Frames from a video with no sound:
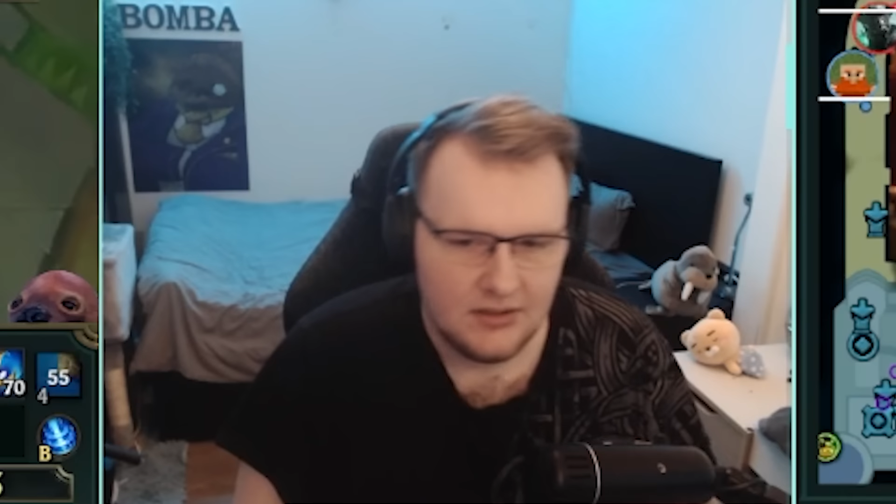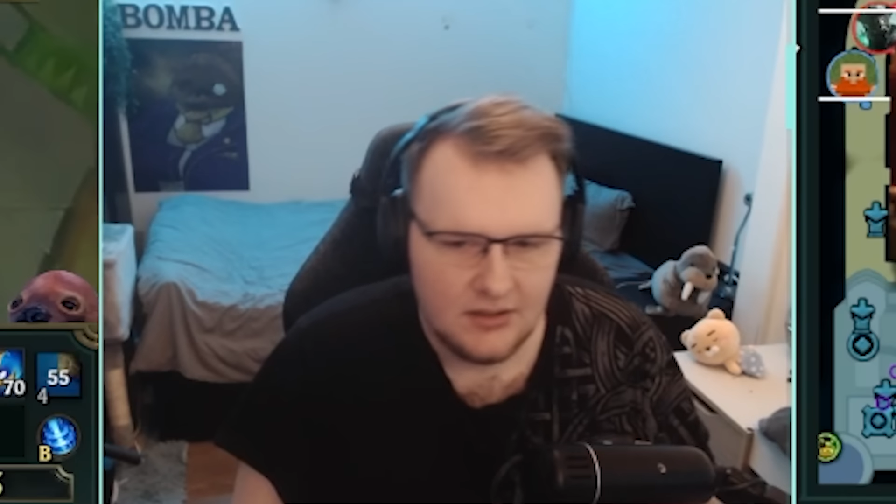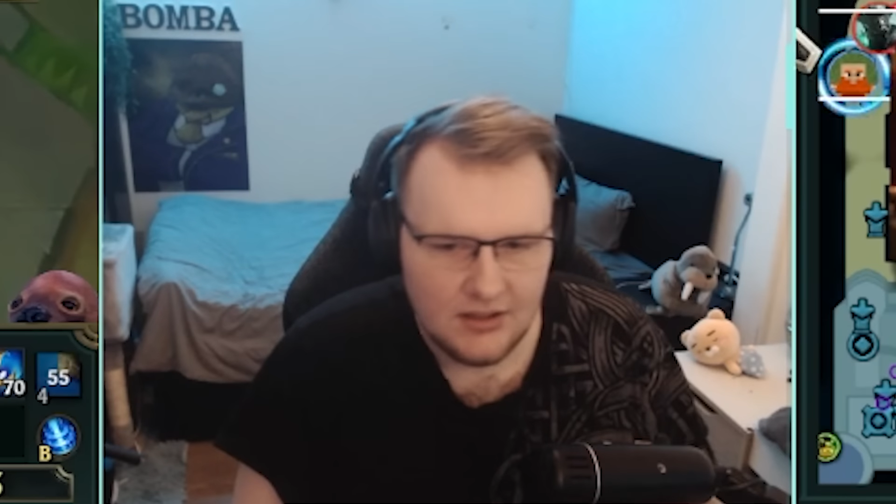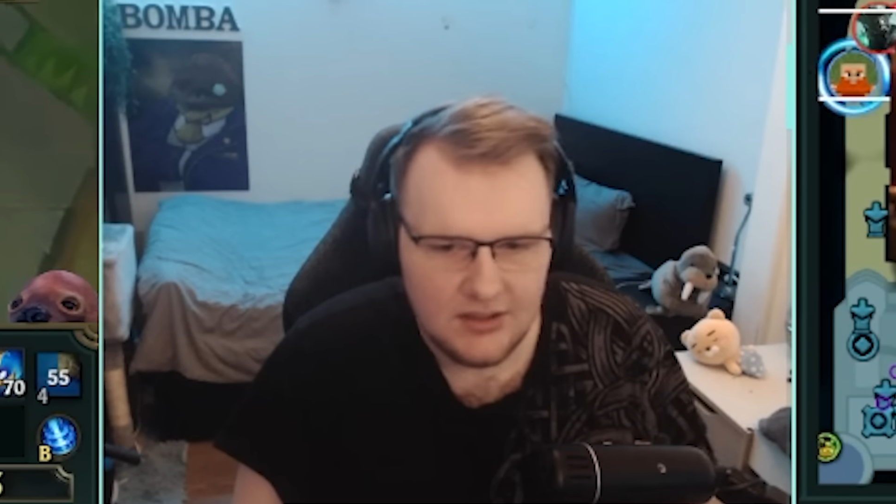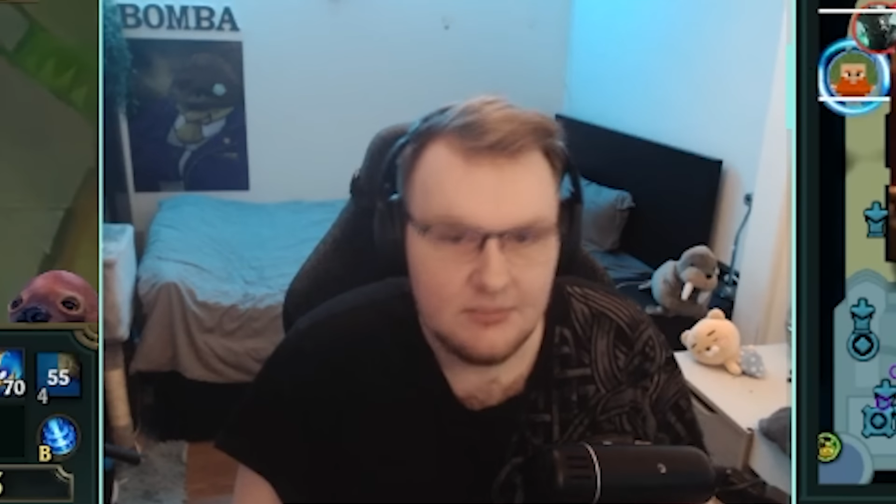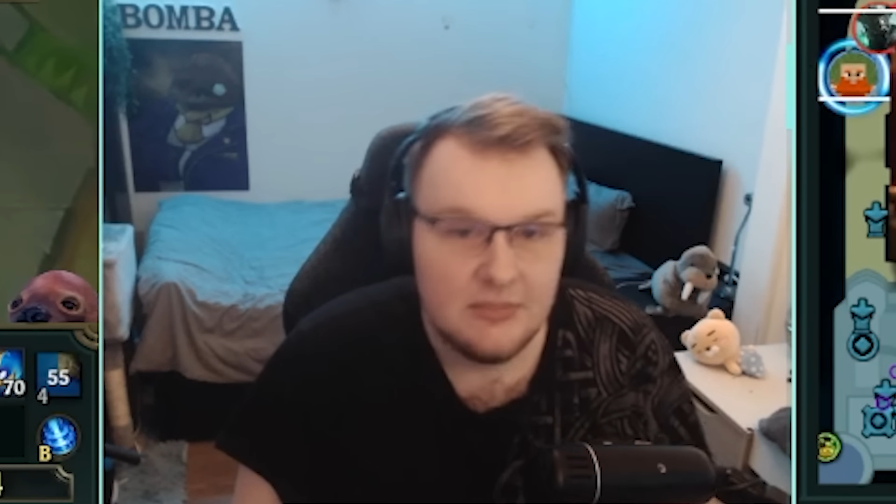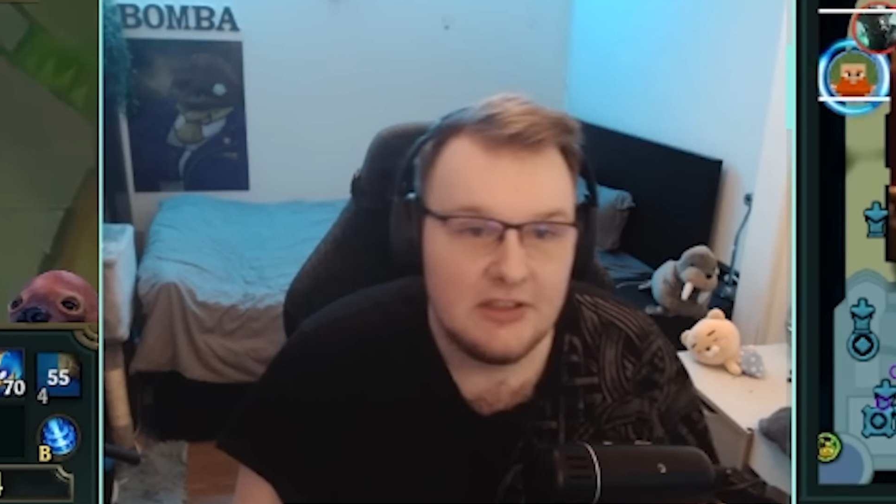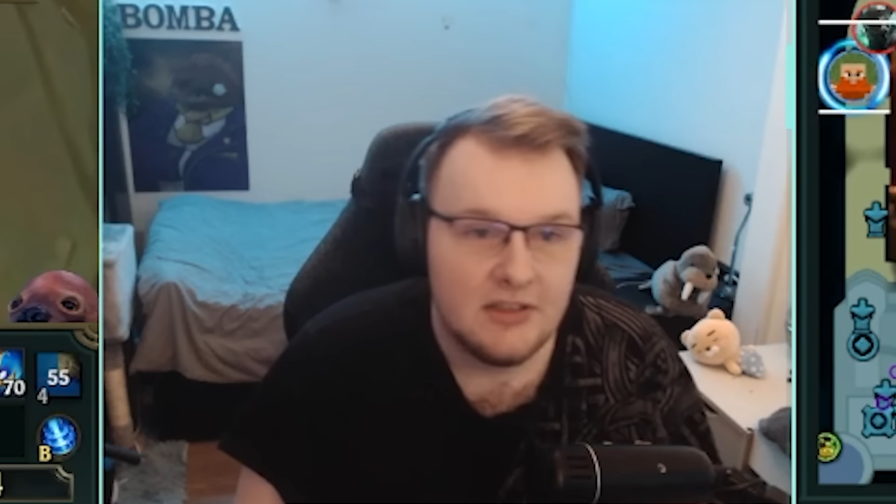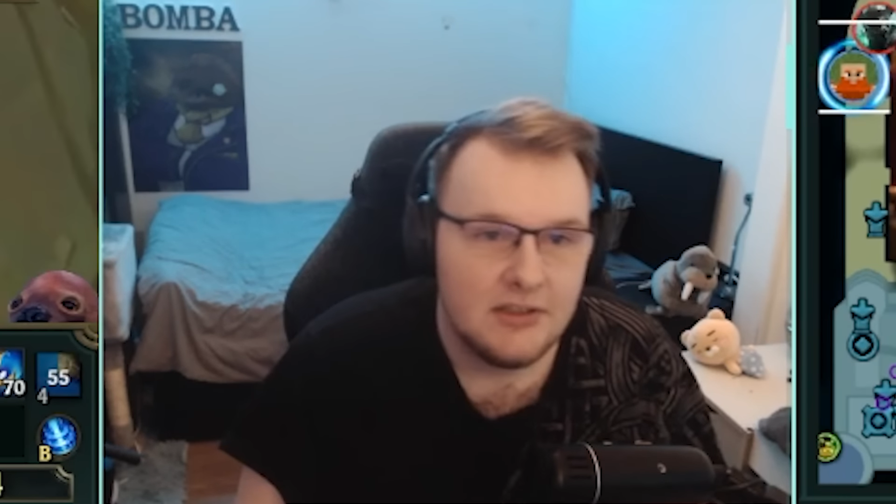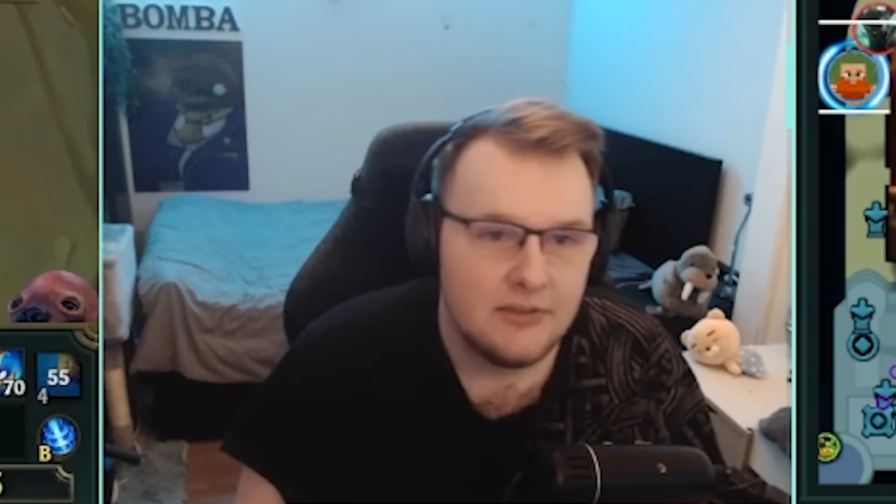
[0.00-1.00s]
All I
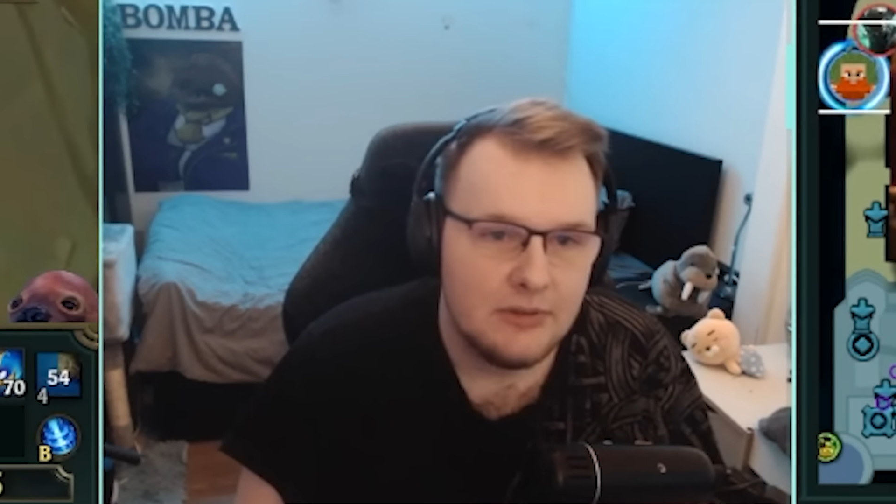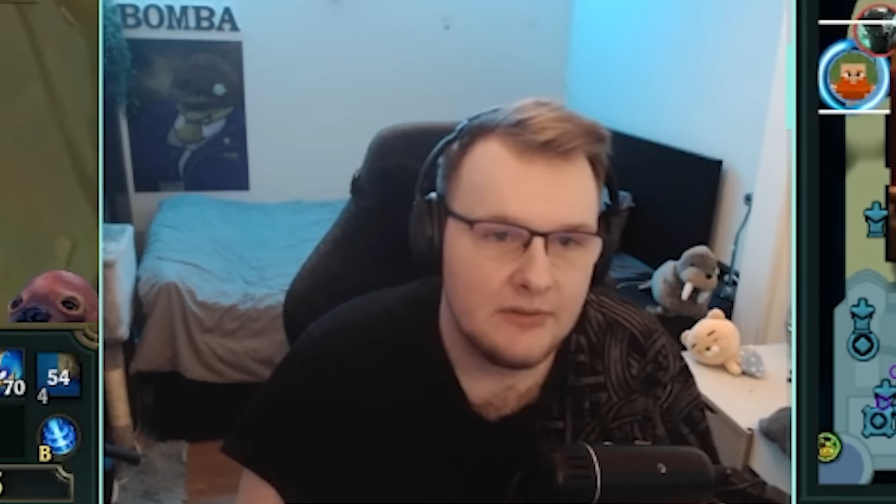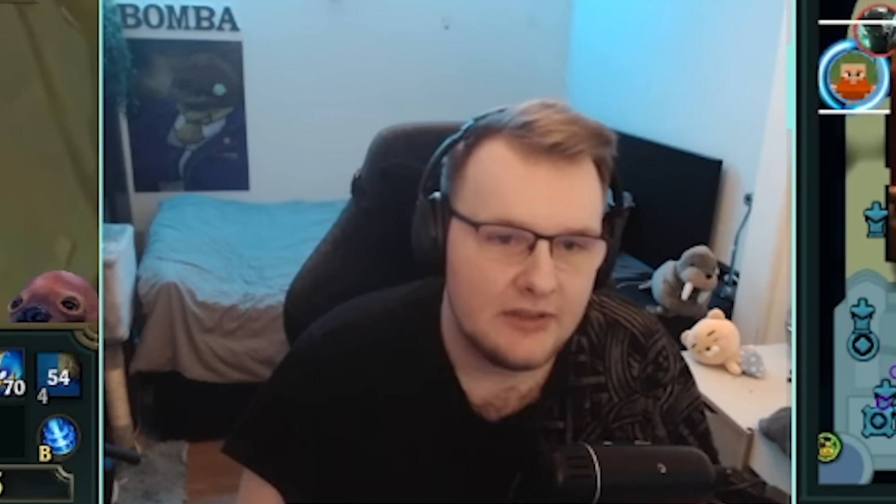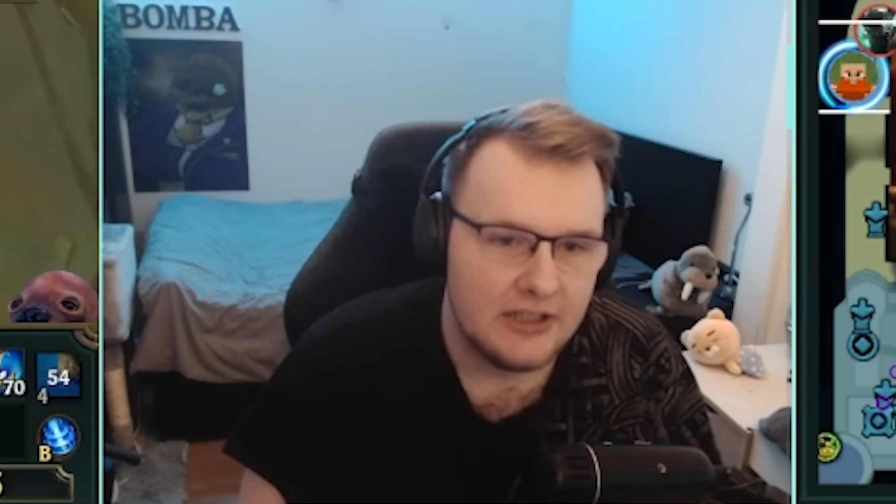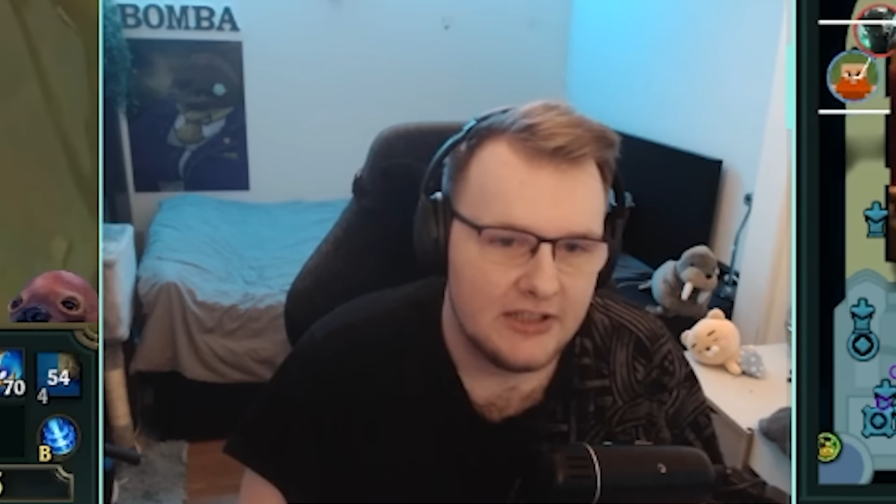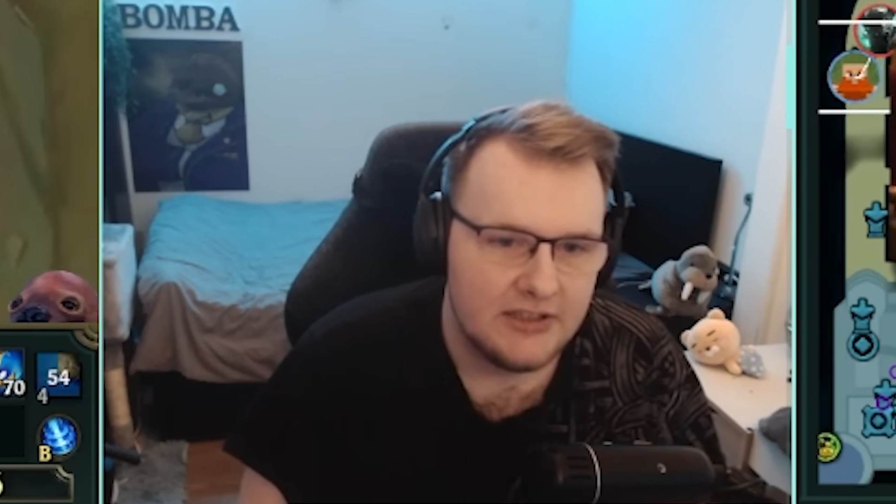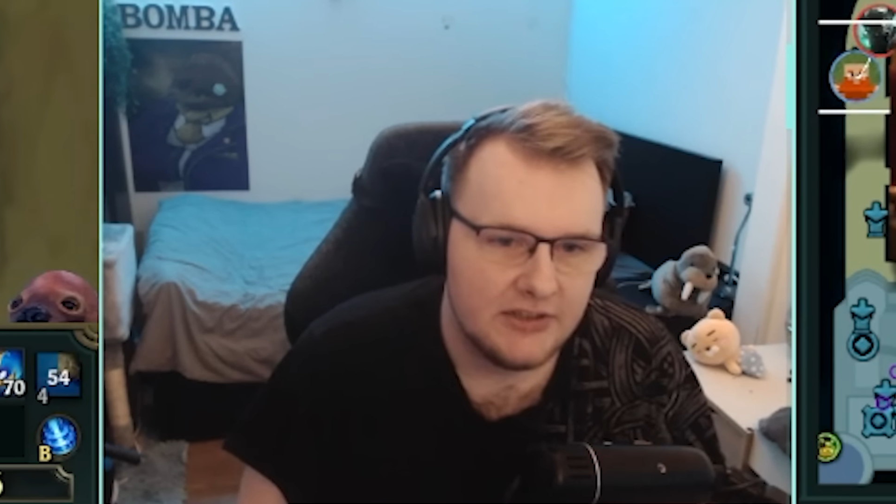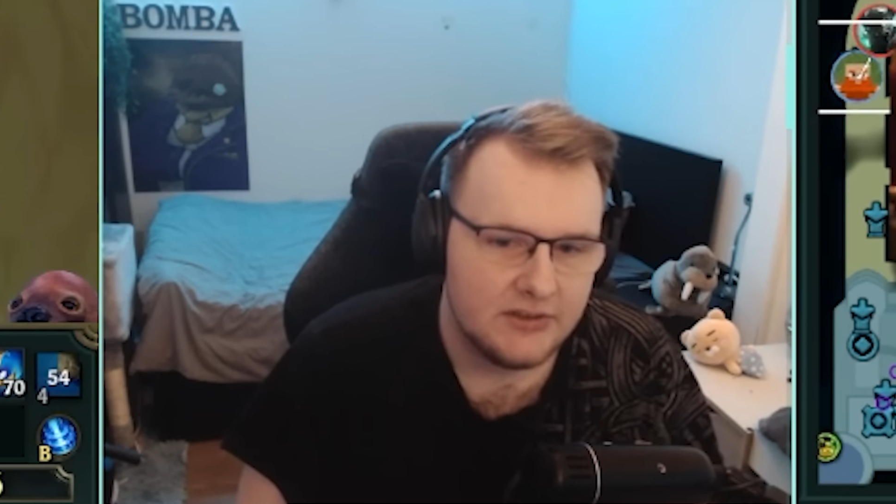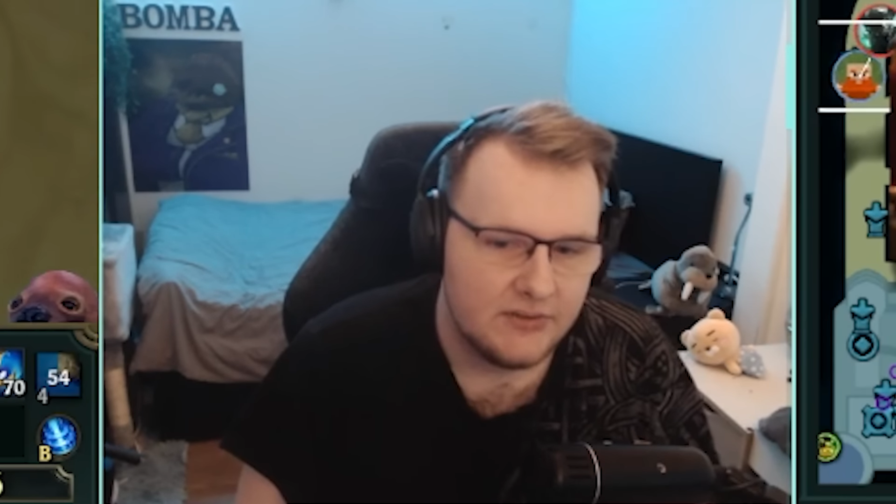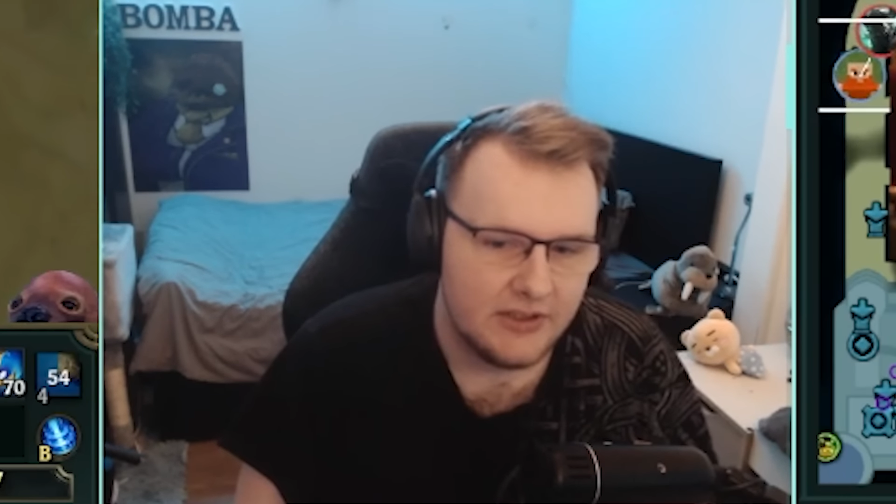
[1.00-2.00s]
mean with Akali
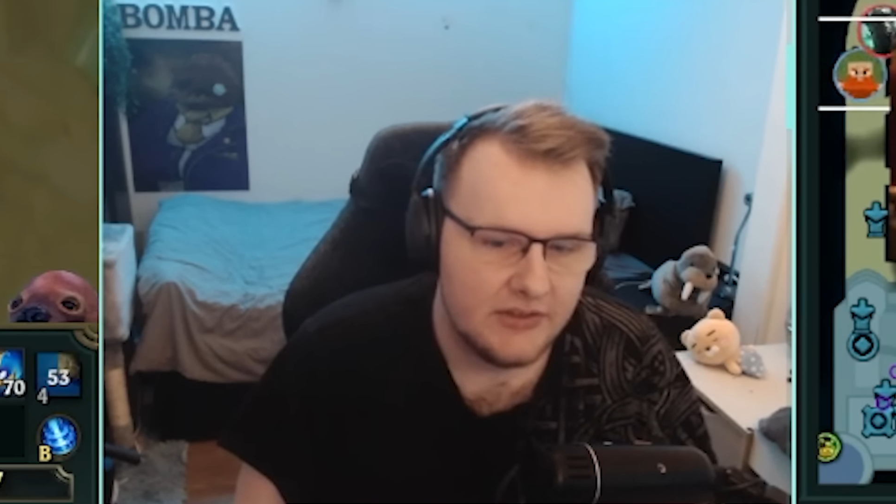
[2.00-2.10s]
as a fake